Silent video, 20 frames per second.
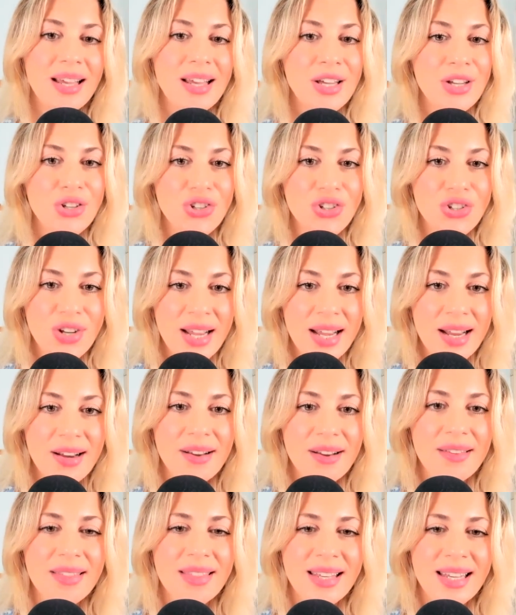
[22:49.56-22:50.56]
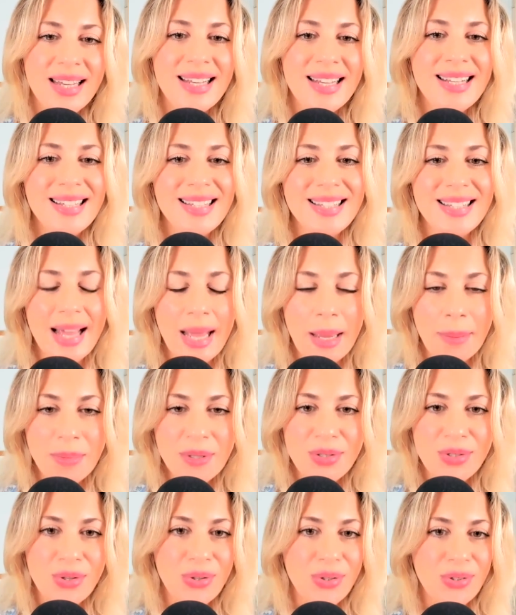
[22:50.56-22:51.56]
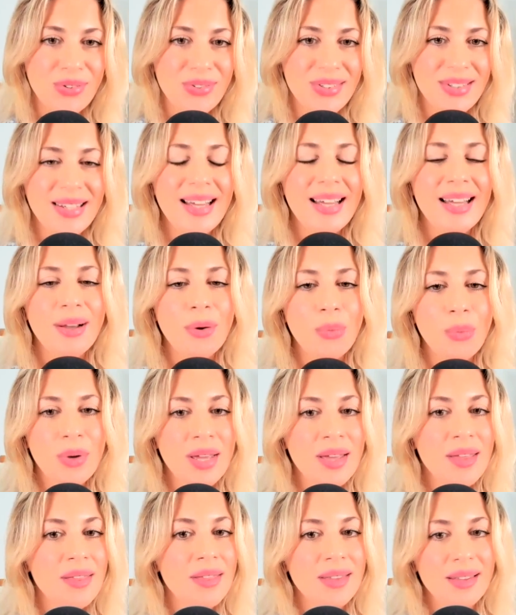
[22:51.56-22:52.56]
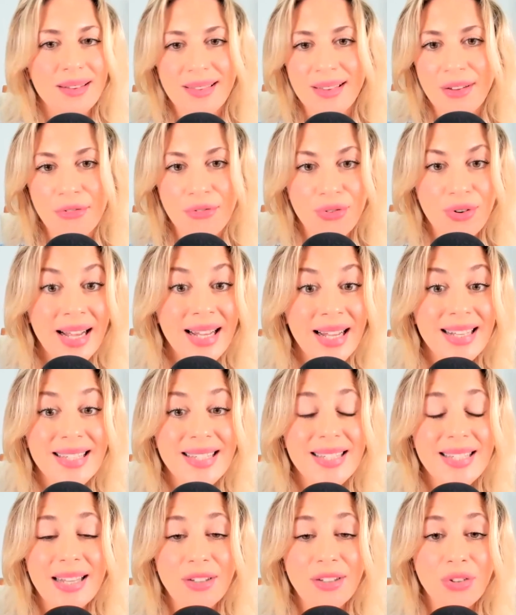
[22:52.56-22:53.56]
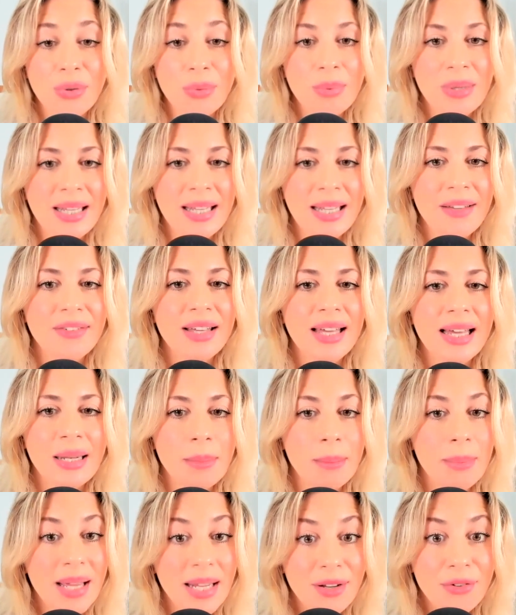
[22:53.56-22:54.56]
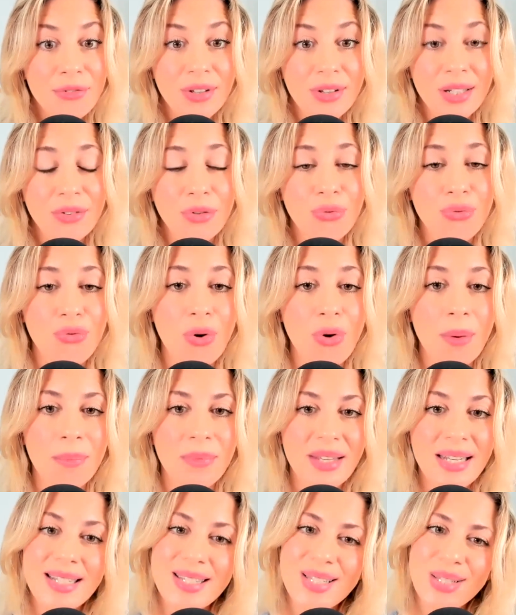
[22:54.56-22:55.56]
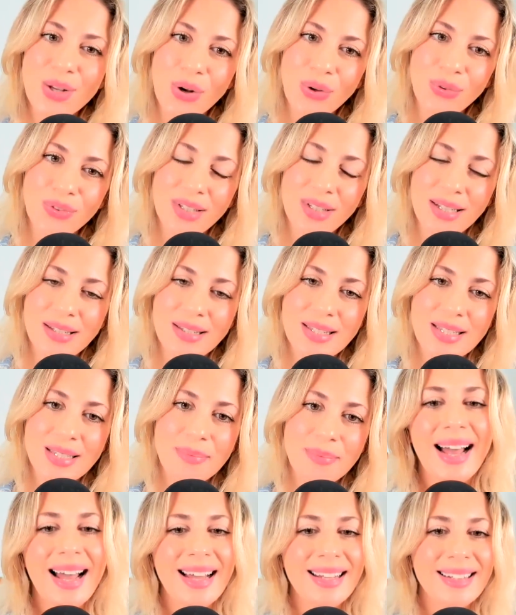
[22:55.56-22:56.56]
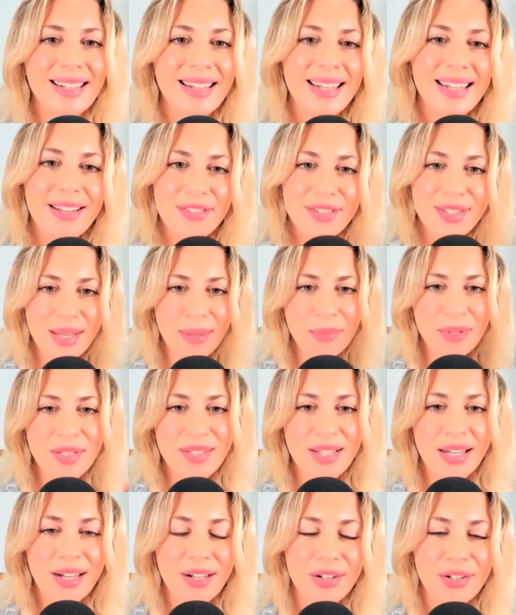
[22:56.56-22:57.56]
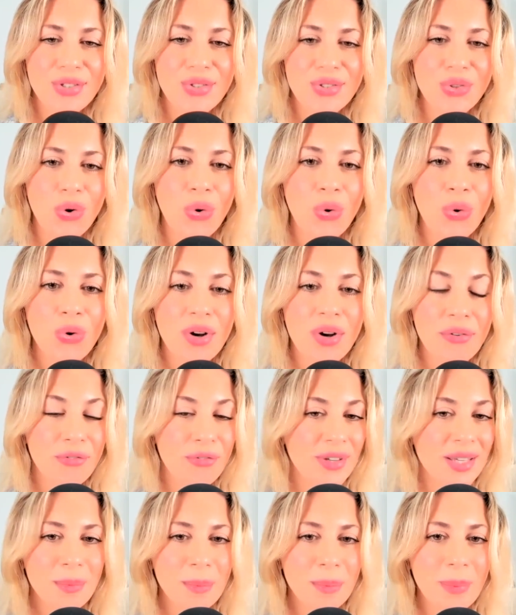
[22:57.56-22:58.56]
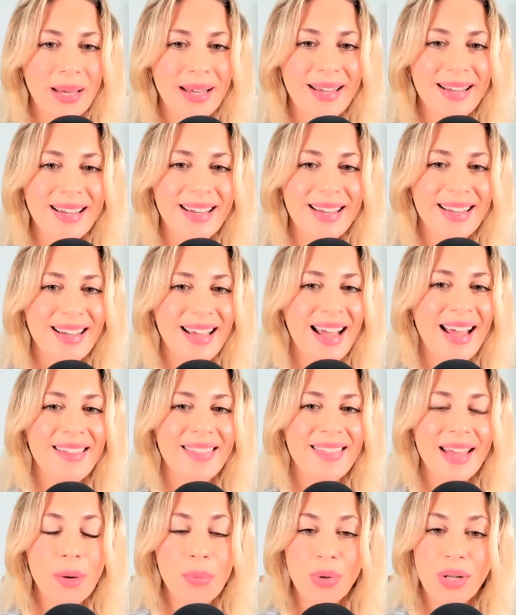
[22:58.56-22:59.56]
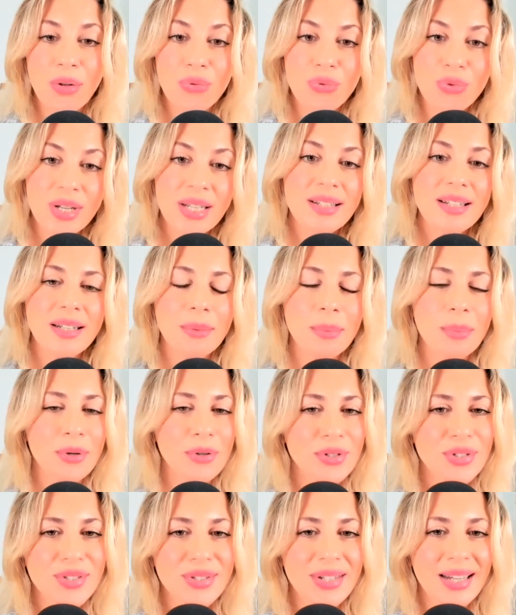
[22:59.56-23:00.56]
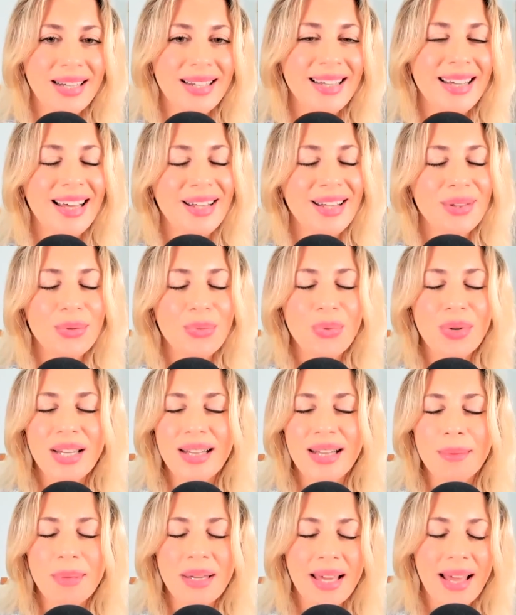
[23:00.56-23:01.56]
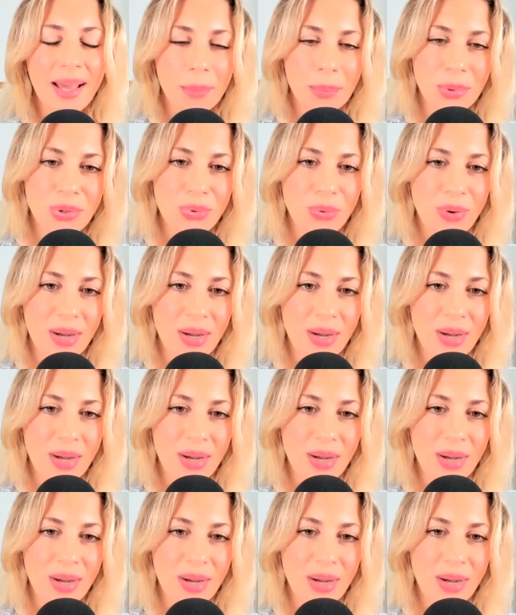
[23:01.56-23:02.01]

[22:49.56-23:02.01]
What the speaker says: Share this episode with the friends that you believe can benefit from these contents, and leave some stars or a feedback, and I will read it personally and will be happy to